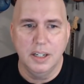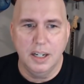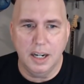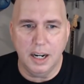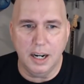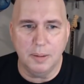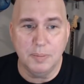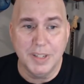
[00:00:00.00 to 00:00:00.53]

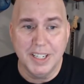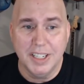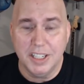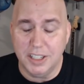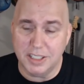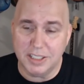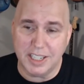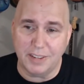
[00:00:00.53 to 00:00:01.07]
Um,
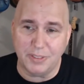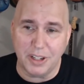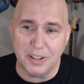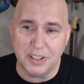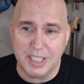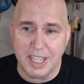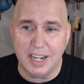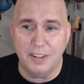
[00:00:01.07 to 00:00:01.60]
you just have to
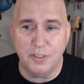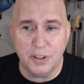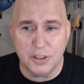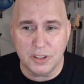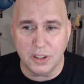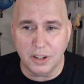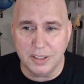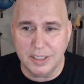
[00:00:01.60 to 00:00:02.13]
understand if you
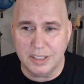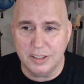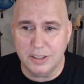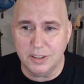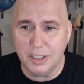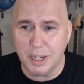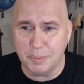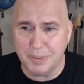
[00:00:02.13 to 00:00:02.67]
install a detune,
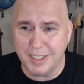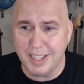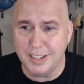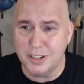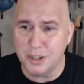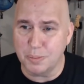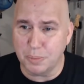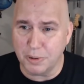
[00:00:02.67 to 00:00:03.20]
a couple
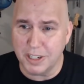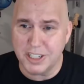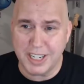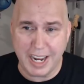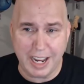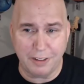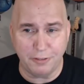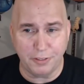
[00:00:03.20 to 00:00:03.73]
things. Your bridge
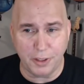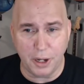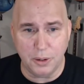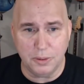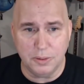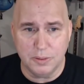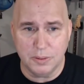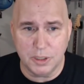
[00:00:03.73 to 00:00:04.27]
can't
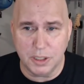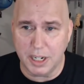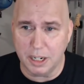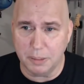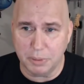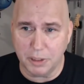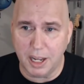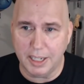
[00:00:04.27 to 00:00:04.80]
float, so you got to
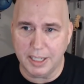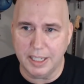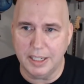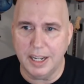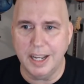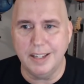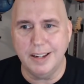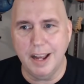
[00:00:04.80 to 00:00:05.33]
block it,
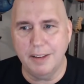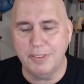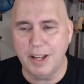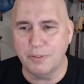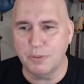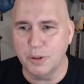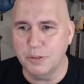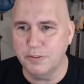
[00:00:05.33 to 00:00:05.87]
and you have to
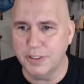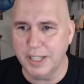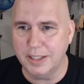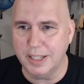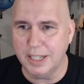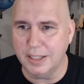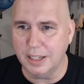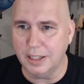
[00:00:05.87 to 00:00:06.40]
have room for that
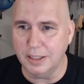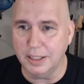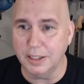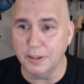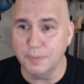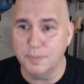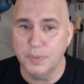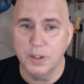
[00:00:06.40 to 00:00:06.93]
thing to
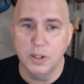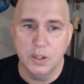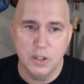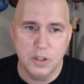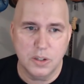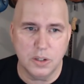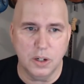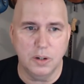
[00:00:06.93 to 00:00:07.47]
clear.
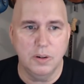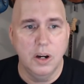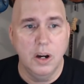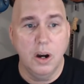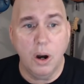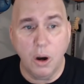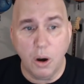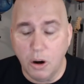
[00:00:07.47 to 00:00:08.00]
So
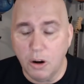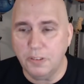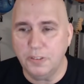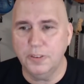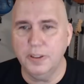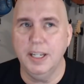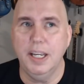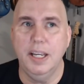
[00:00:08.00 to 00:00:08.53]

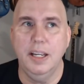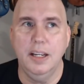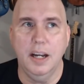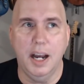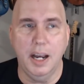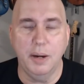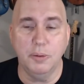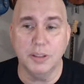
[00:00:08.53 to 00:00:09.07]
hopefully,
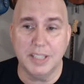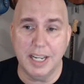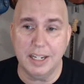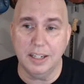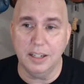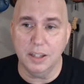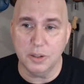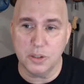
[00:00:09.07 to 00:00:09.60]
I will take
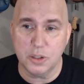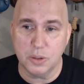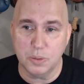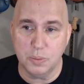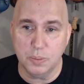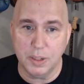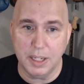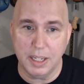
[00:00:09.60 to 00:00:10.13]
another
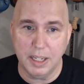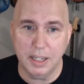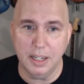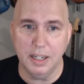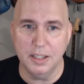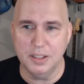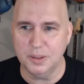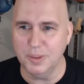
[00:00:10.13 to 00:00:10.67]
swig.
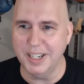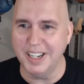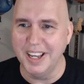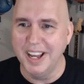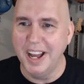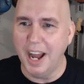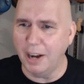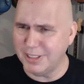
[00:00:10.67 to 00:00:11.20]
Swig.
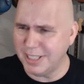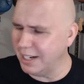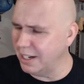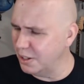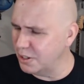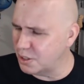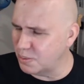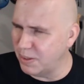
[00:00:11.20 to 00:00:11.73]
I will take
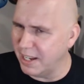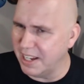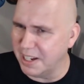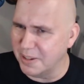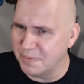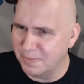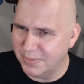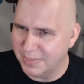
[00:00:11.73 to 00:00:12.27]
another
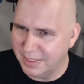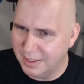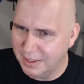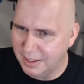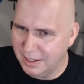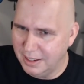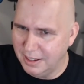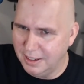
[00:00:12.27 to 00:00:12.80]
swig
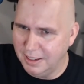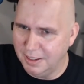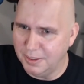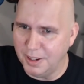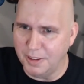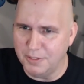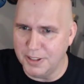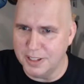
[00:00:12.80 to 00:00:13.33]

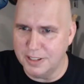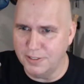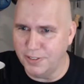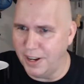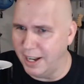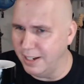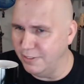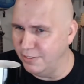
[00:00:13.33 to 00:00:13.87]
of this
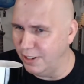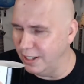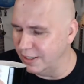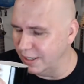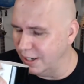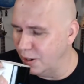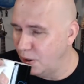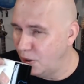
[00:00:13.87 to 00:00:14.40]
fine vodka.